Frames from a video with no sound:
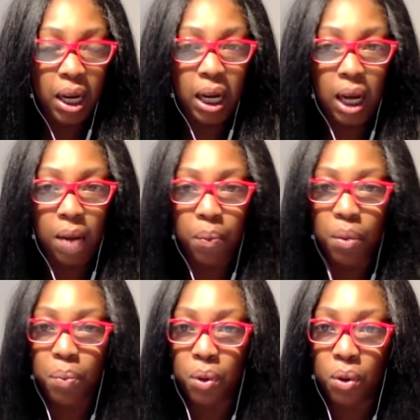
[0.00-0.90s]
A lot of
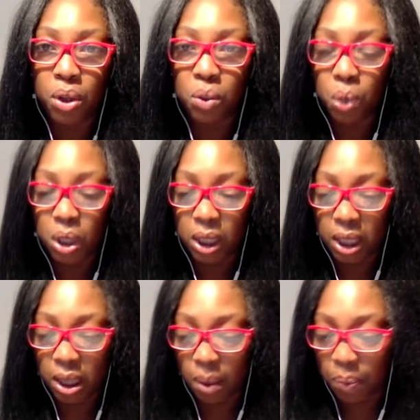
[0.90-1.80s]
people are going to want to
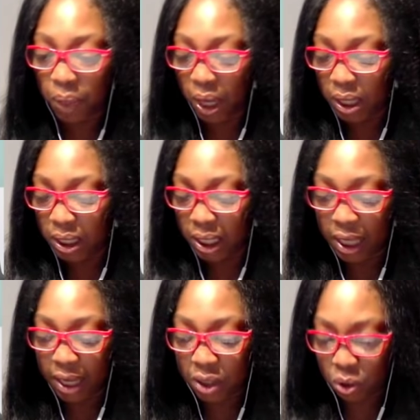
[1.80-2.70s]
adopt kids and
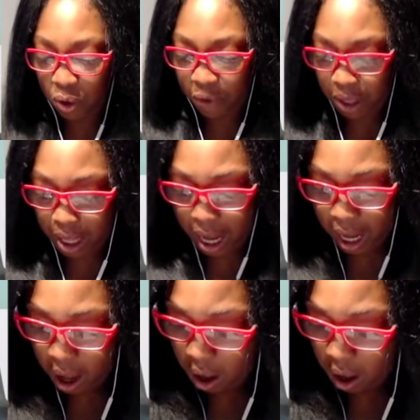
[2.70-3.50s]
that sort of a thing.